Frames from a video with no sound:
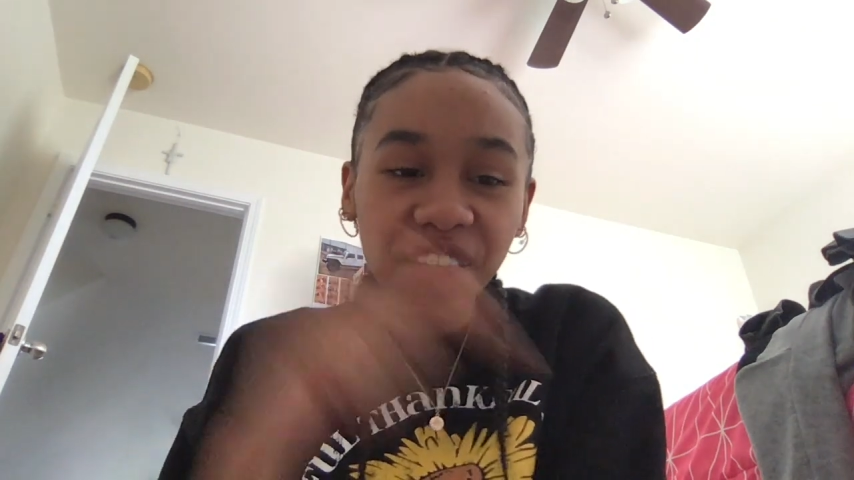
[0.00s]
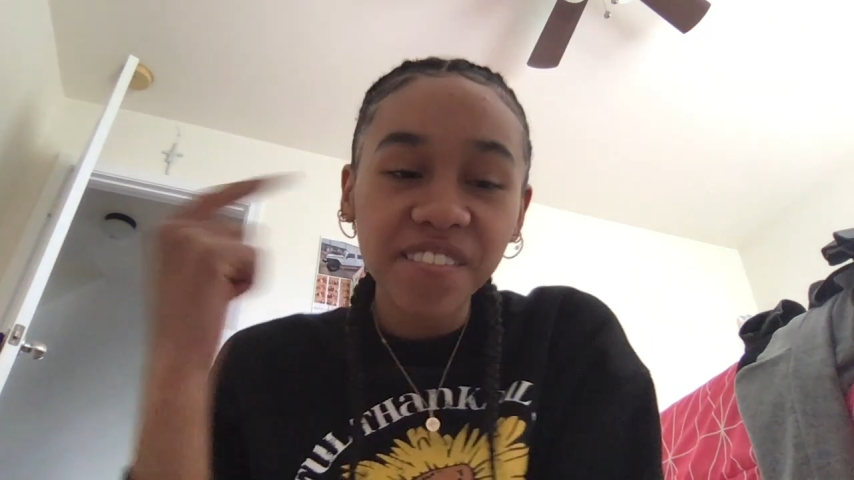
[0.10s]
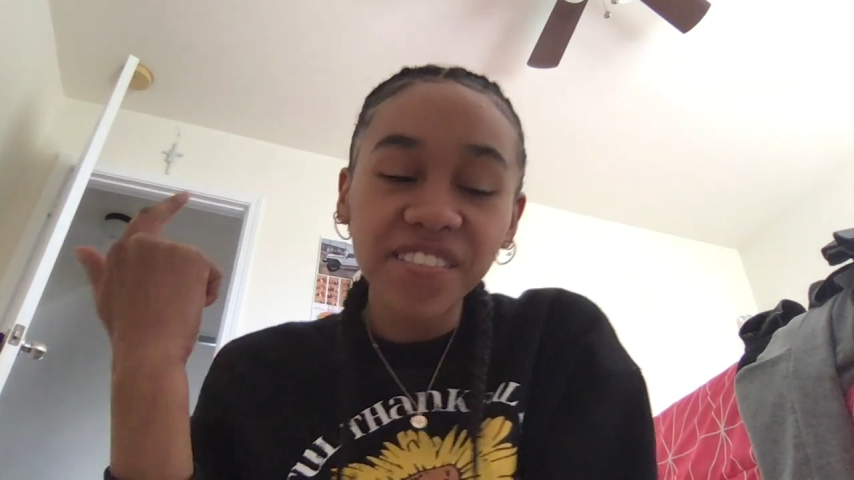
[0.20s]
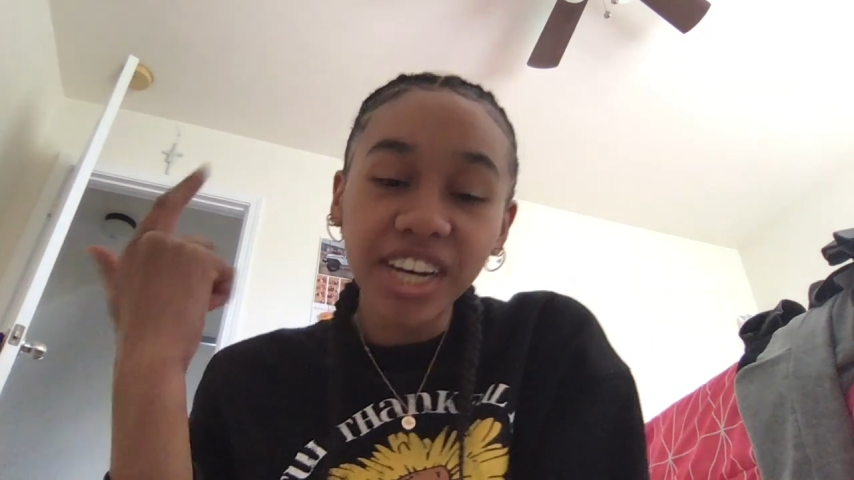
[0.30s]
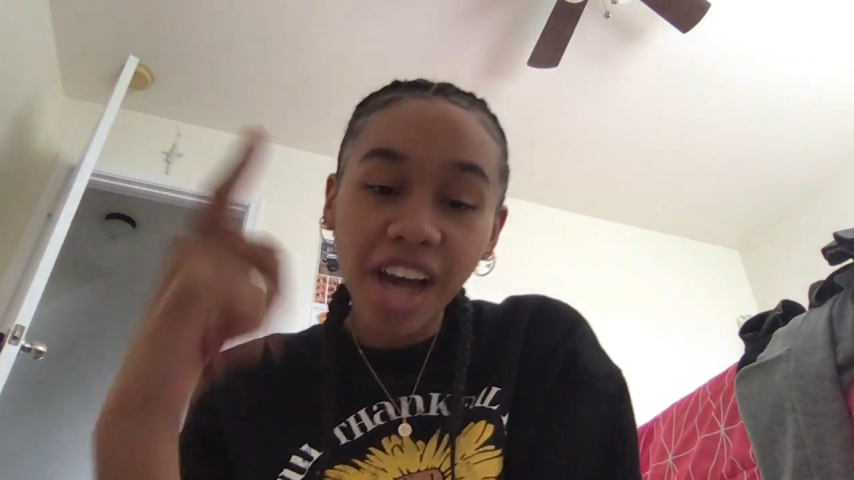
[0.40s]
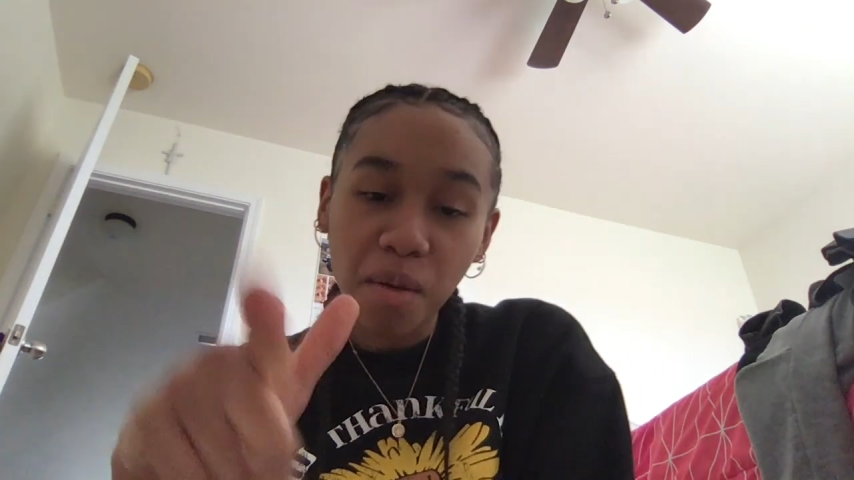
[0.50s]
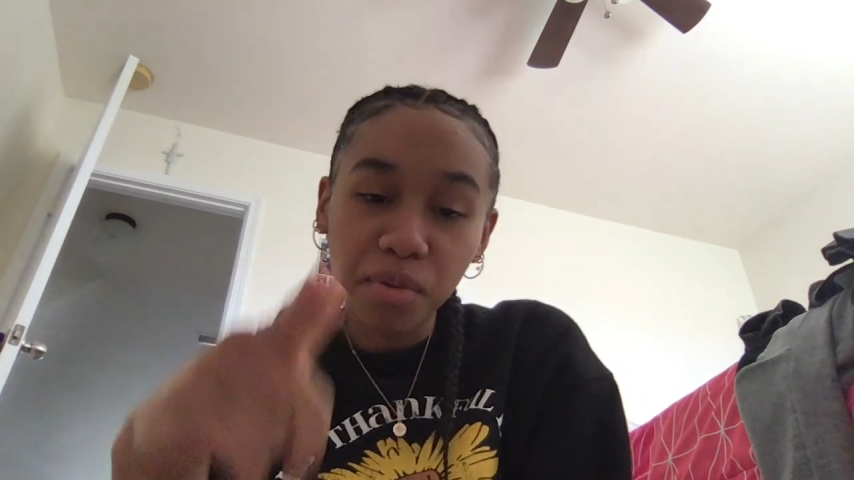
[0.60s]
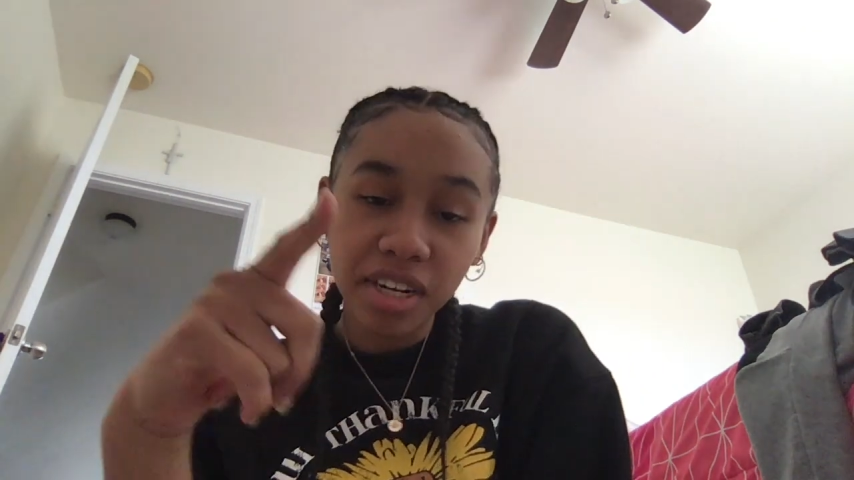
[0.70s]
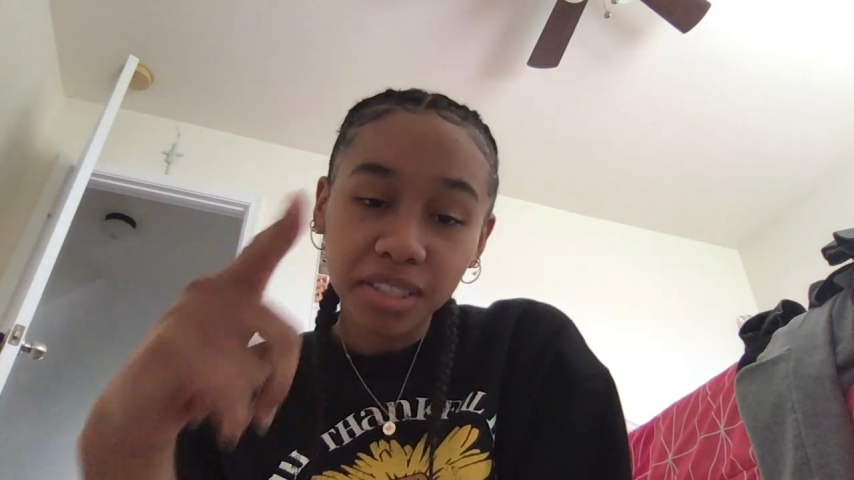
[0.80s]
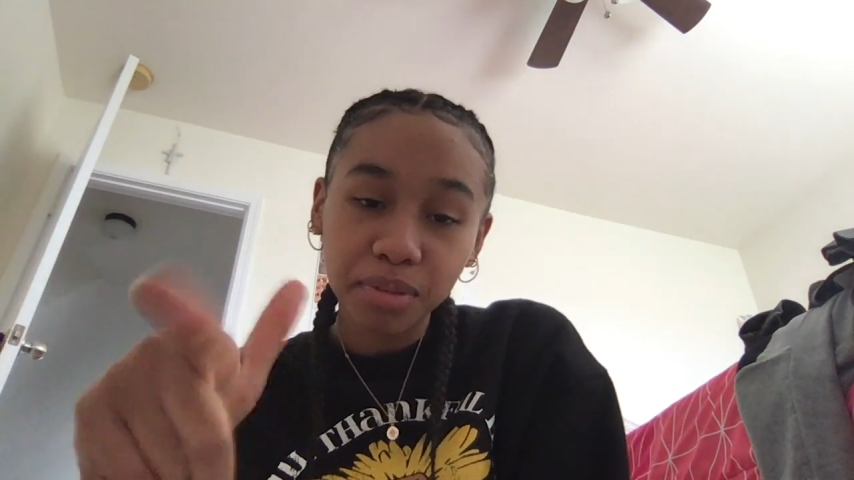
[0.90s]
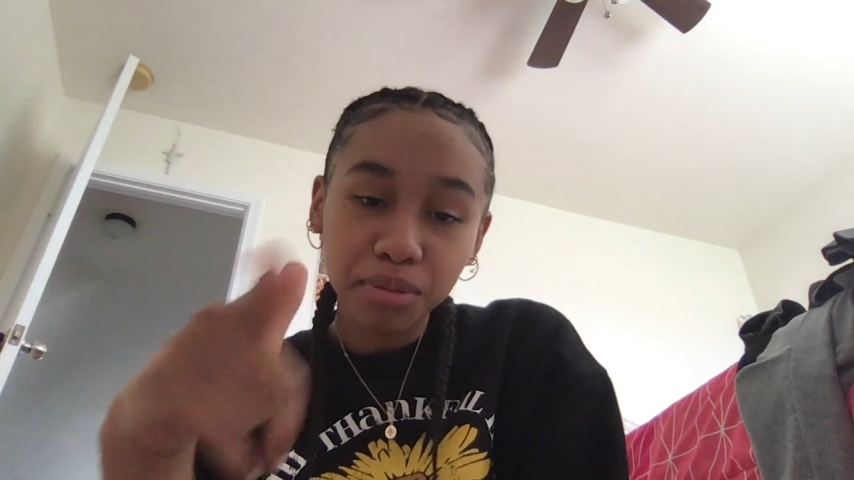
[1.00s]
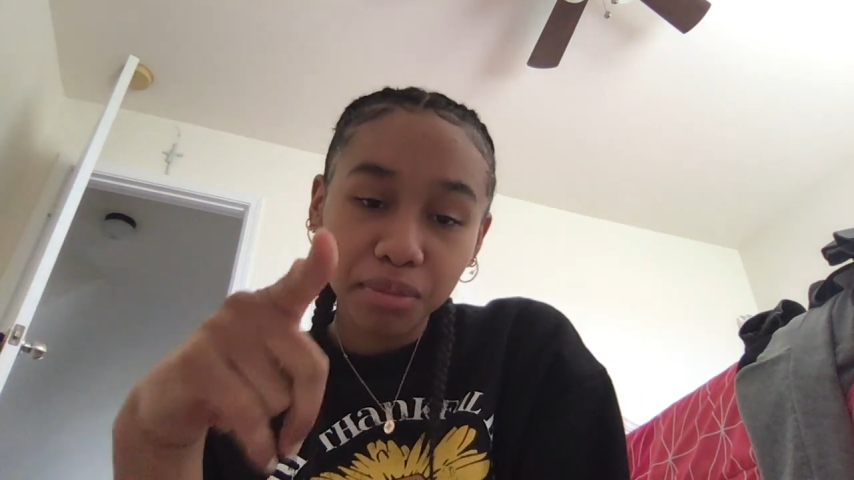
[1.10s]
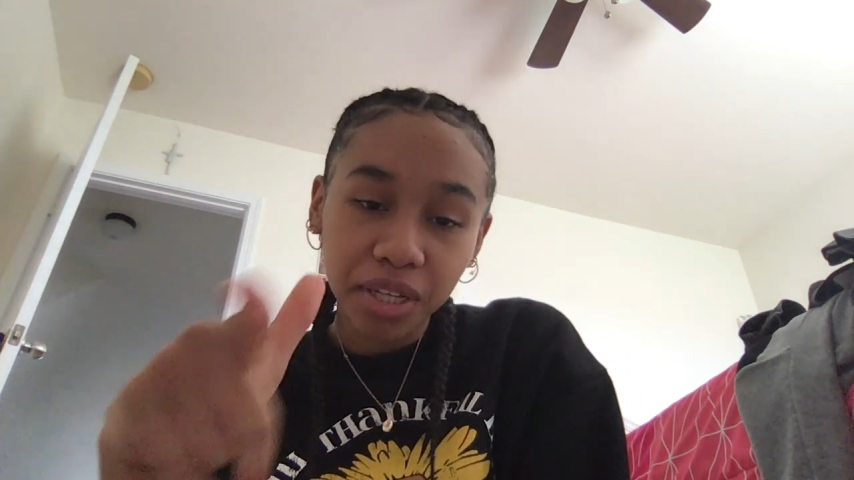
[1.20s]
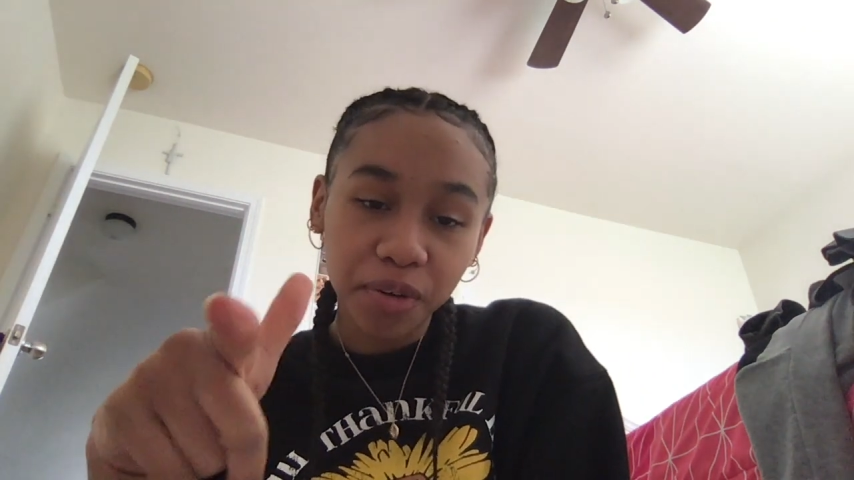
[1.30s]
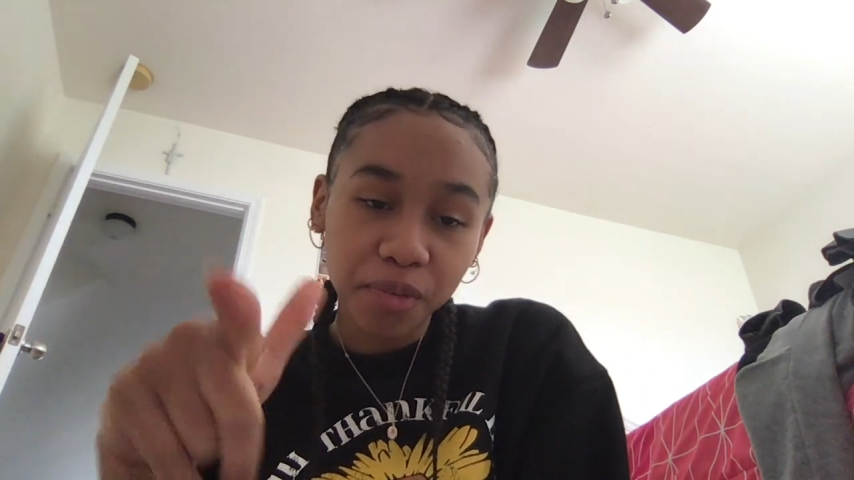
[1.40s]
But comment down something
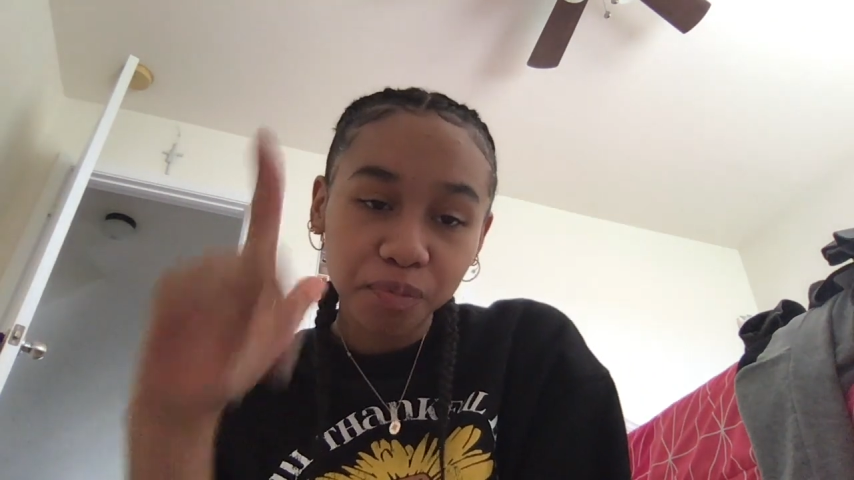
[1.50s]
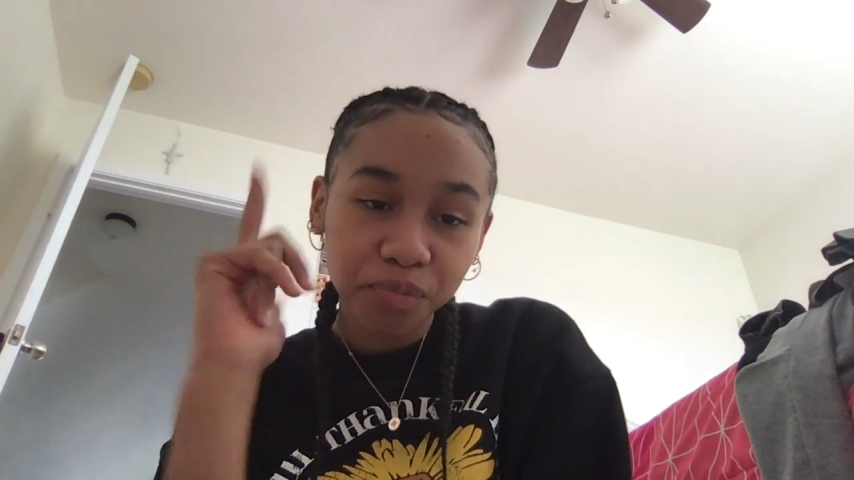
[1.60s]
below.